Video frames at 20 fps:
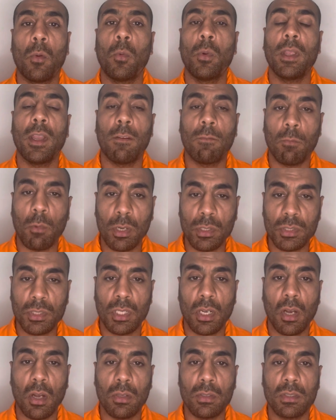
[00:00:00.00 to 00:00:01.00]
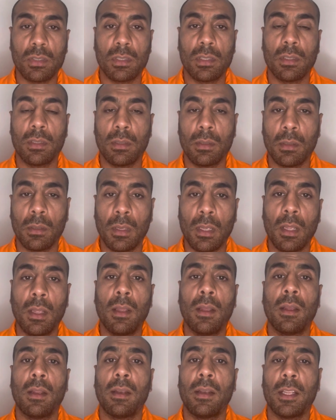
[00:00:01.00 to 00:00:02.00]
we have one chance
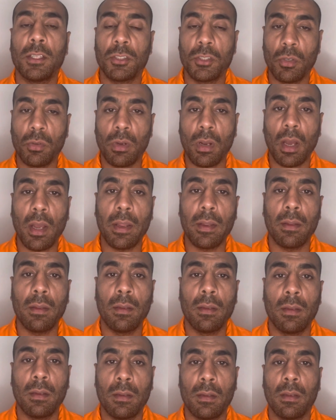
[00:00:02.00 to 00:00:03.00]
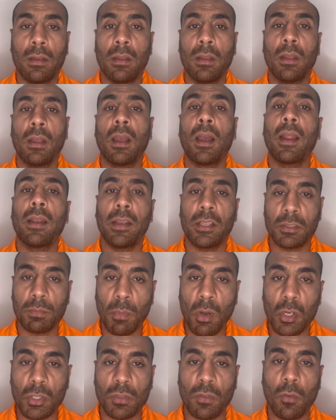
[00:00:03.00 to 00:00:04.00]
let's unite and let's
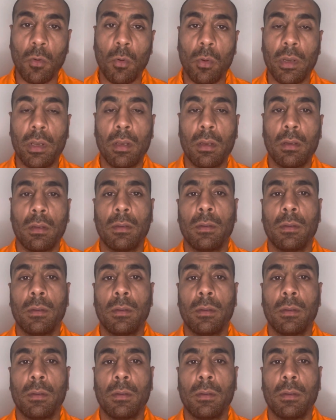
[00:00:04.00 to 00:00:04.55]
march forward